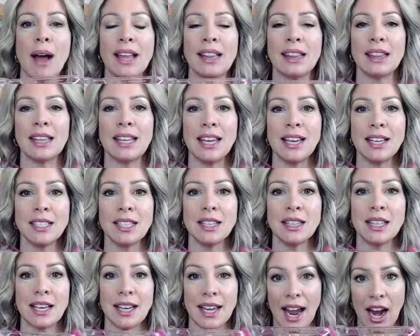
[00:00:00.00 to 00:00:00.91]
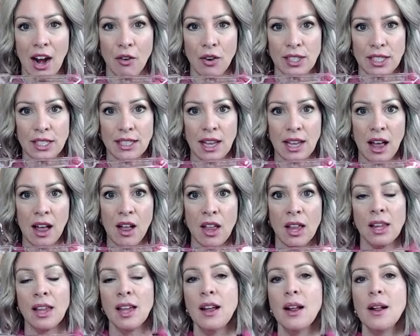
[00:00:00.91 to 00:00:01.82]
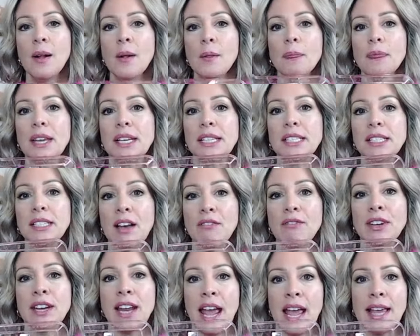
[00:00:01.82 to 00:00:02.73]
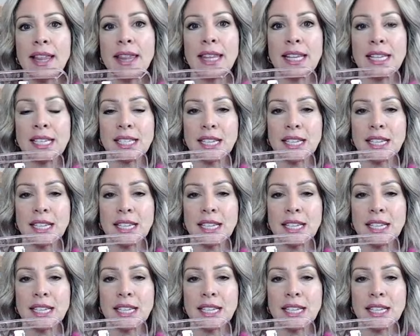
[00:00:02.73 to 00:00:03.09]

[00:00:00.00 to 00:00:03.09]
I linked in the carousel the 7/8